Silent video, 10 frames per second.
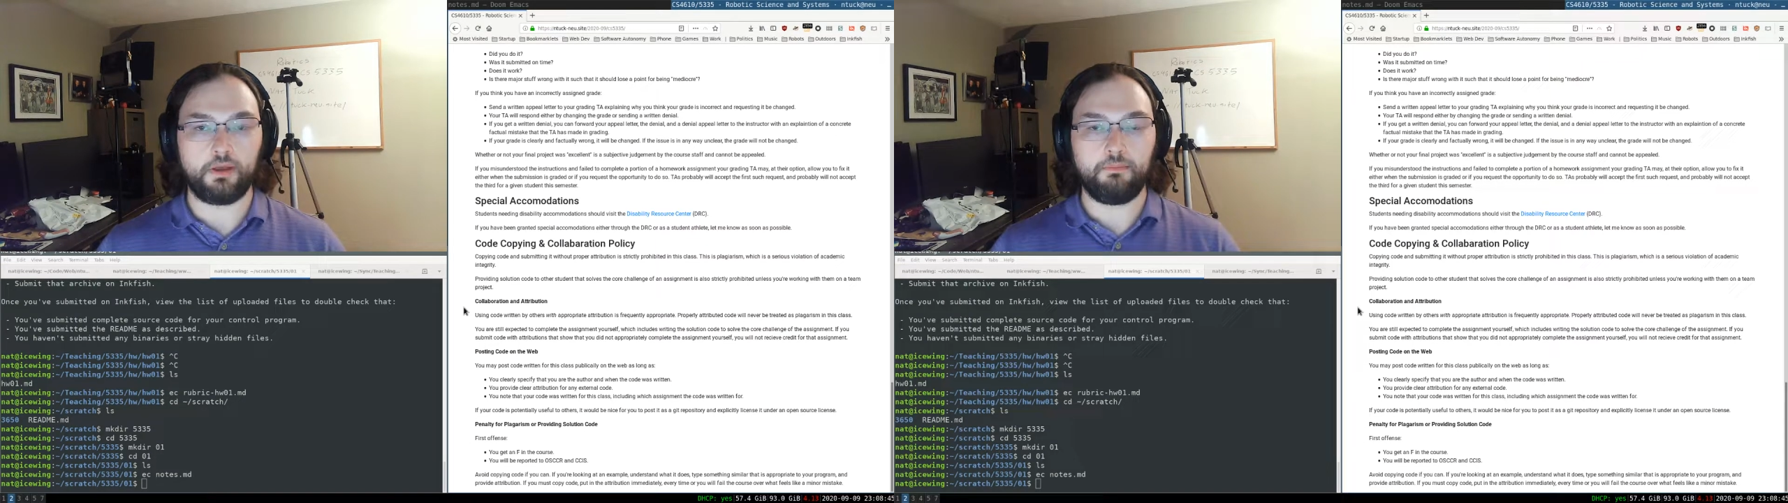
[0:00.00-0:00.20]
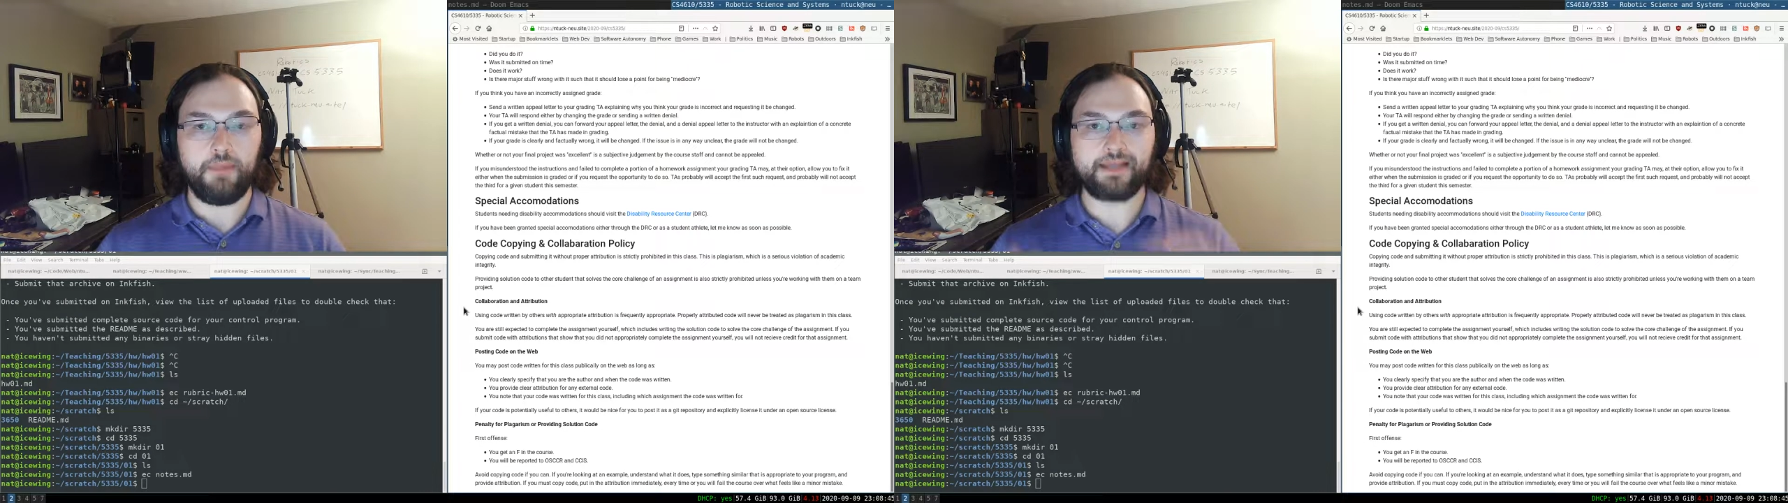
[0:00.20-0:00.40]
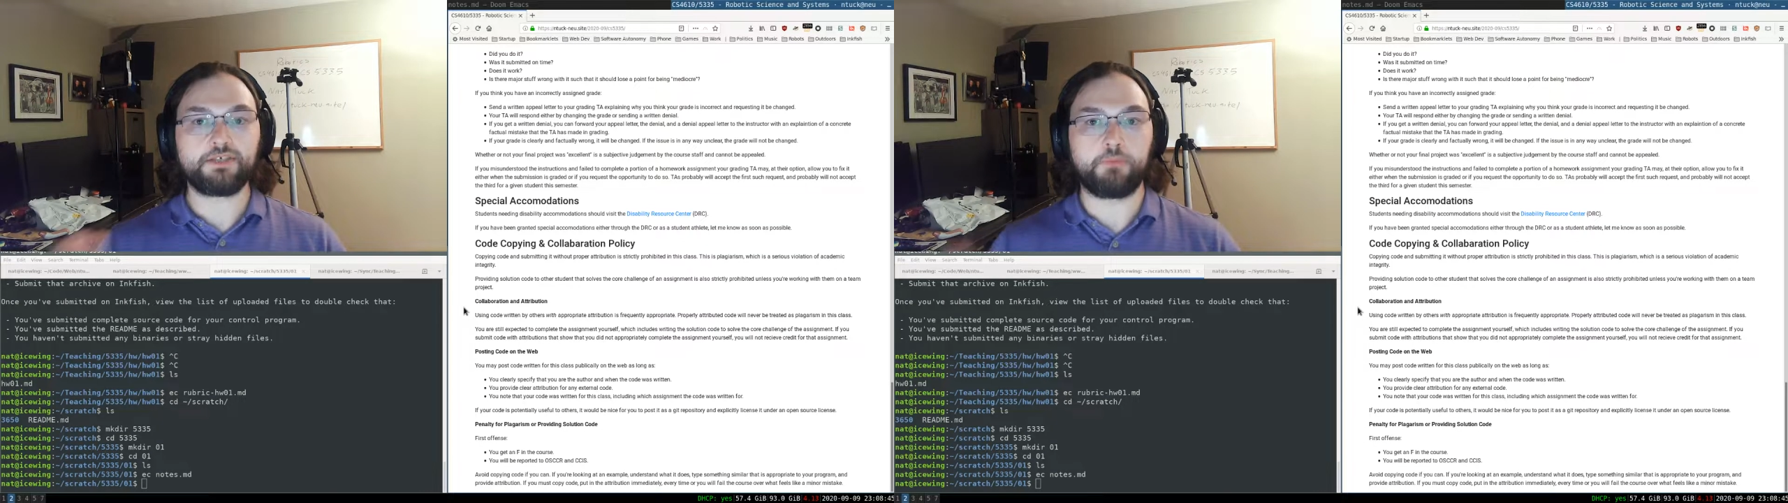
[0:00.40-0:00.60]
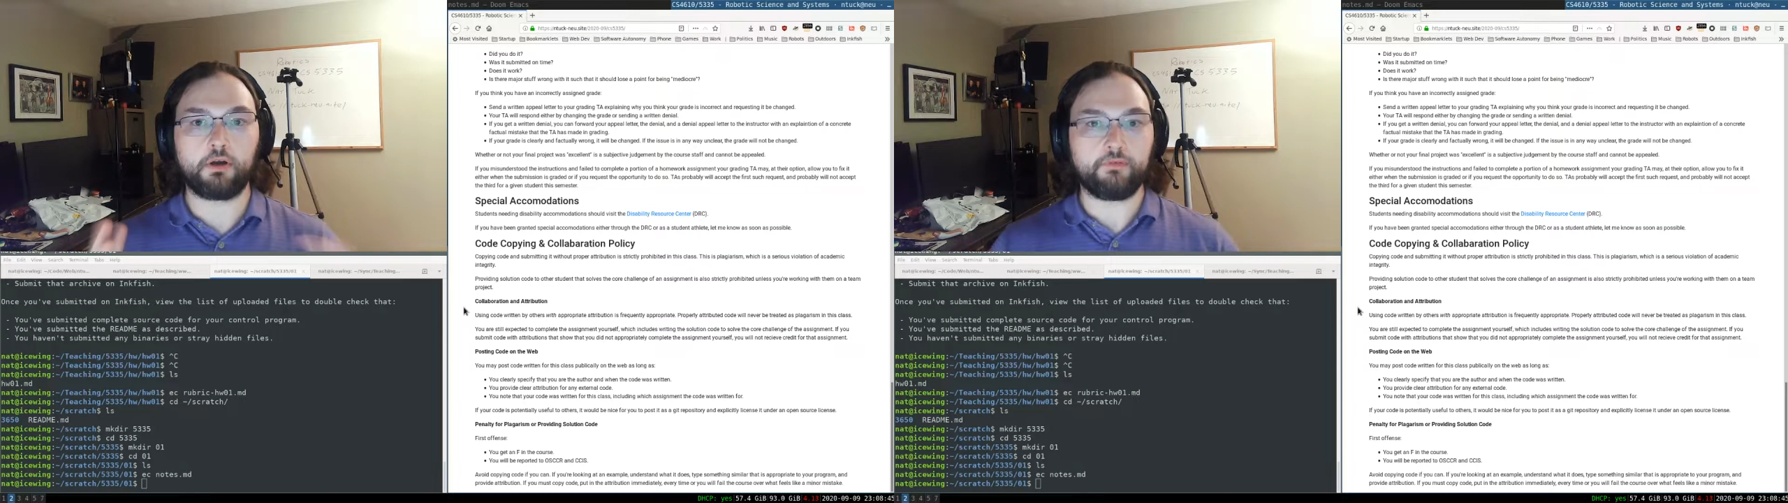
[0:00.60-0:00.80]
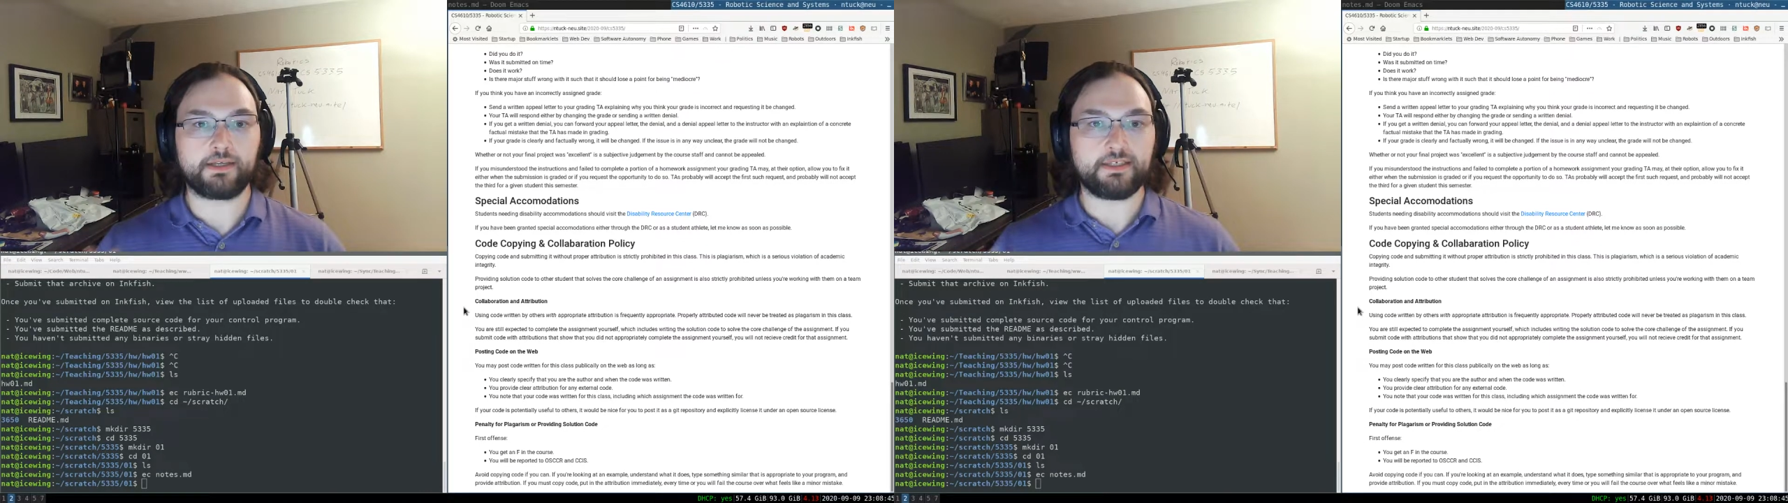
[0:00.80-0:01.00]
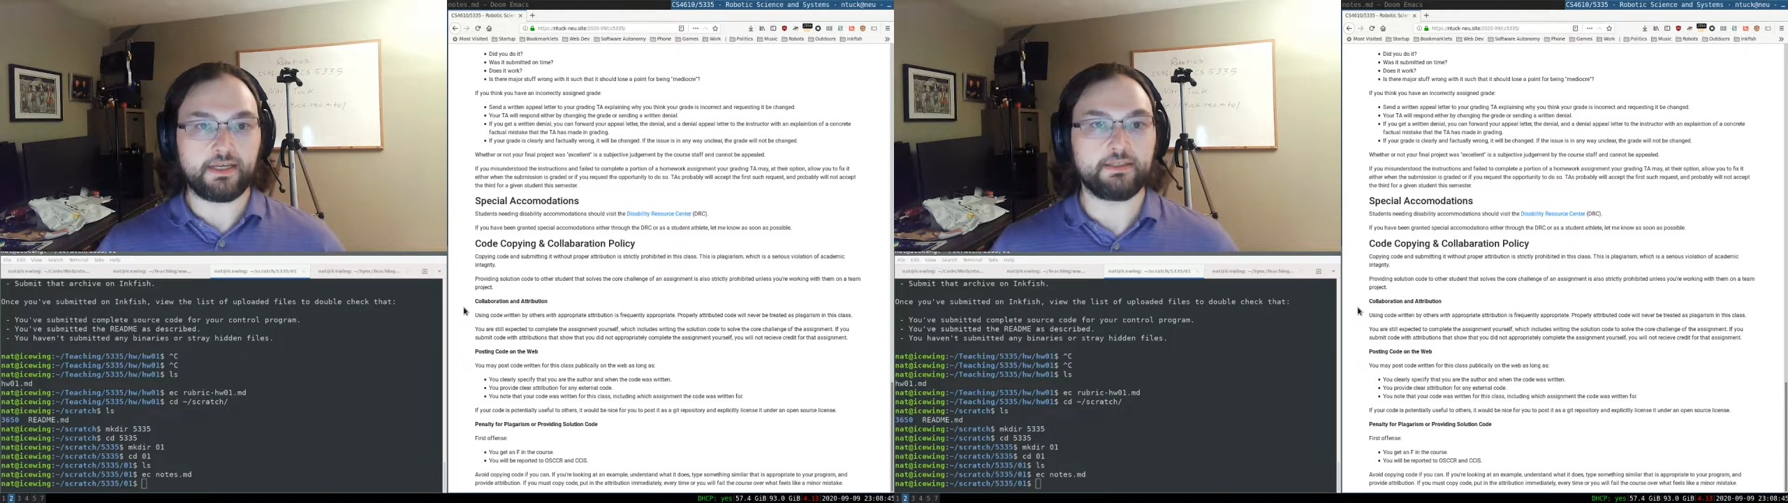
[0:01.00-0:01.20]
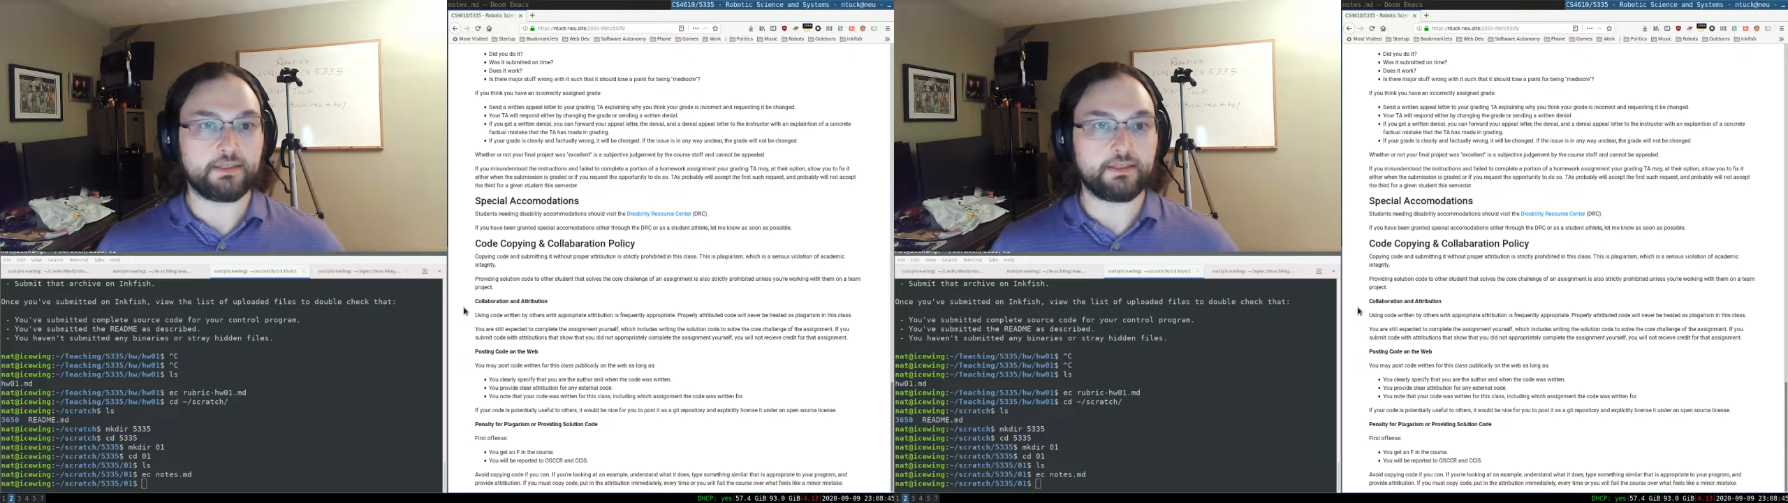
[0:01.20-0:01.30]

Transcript: makes perfect sense